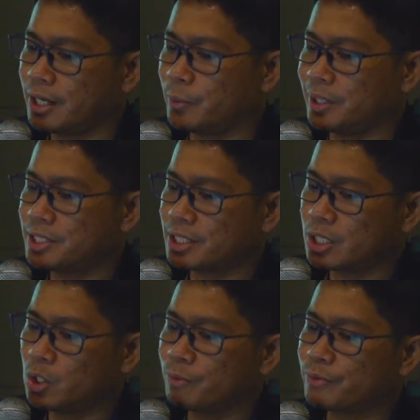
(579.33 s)
it will
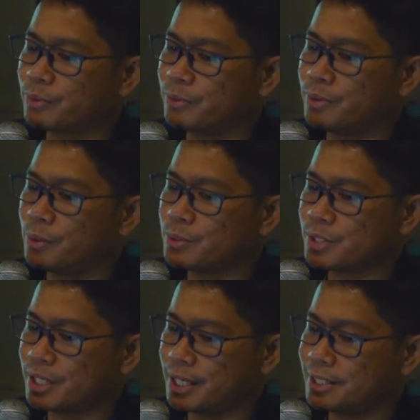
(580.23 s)
just loop through
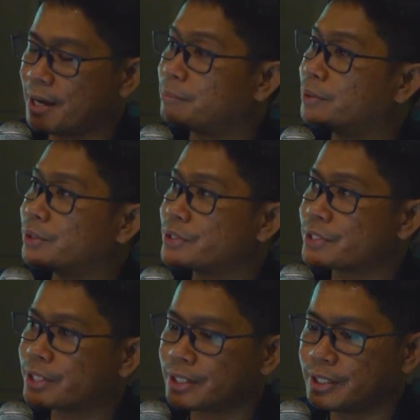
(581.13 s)
those examples,